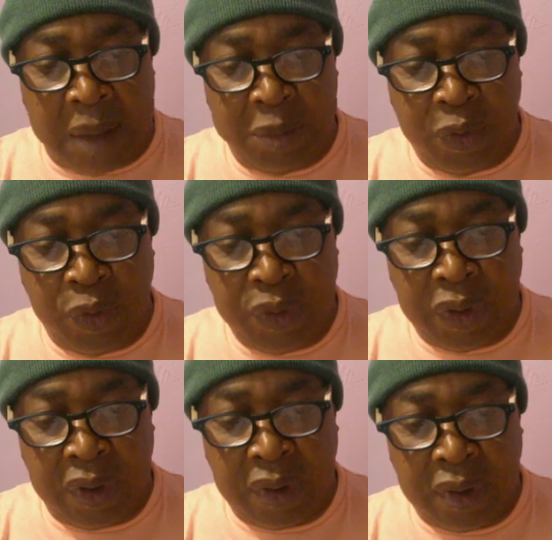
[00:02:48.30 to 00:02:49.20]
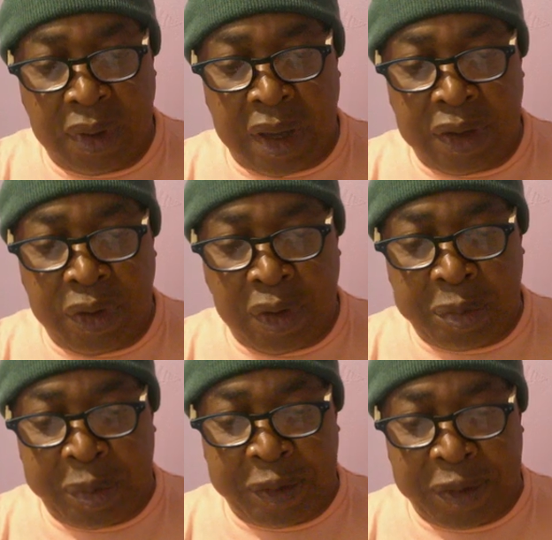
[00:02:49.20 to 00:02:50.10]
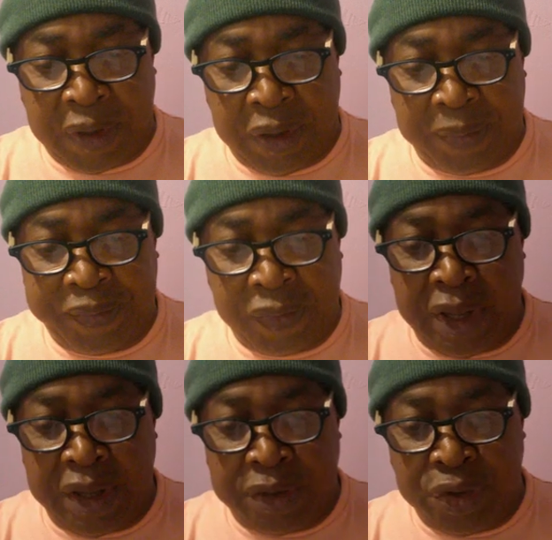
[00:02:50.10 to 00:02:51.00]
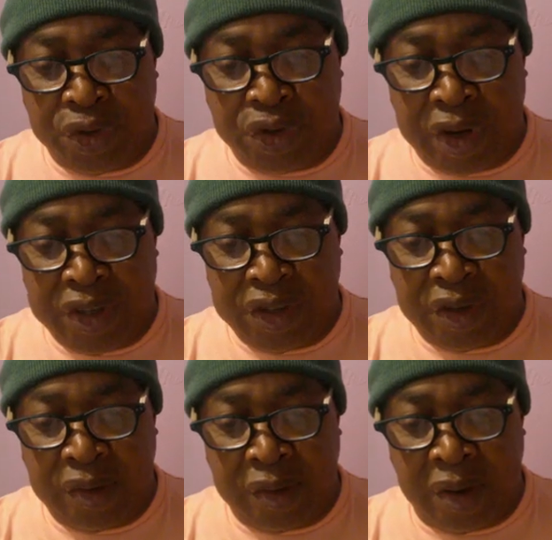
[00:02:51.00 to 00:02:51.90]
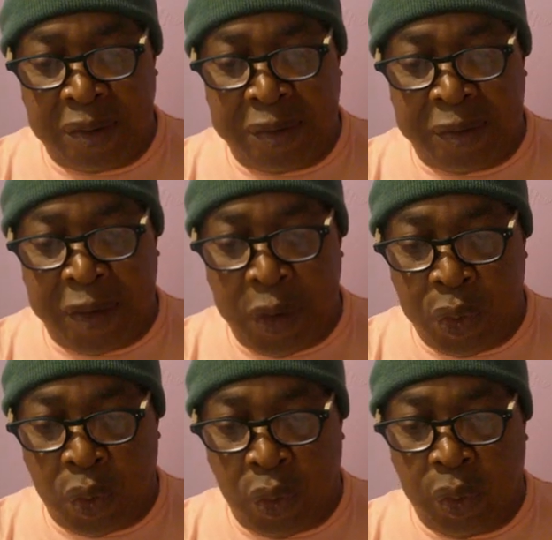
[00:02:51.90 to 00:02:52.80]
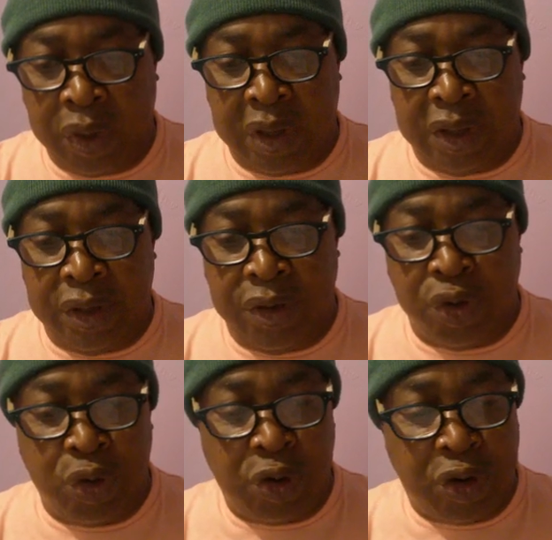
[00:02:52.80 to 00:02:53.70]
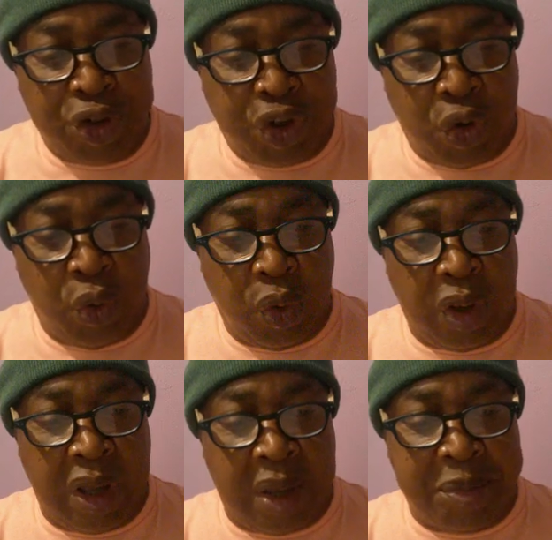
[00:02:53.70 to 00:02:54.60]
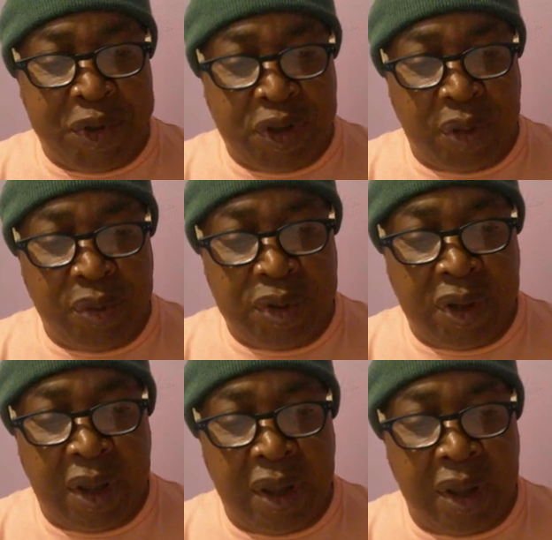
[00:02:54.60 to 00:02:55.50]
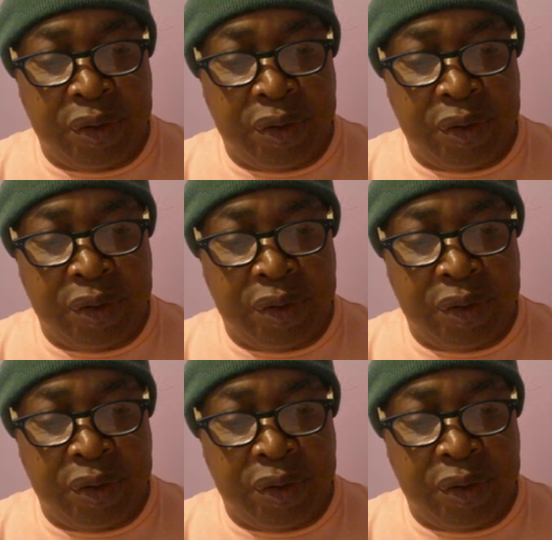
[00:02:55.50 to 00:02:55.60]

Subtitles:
amyloid angiopathy related to transient focal neurological episodes,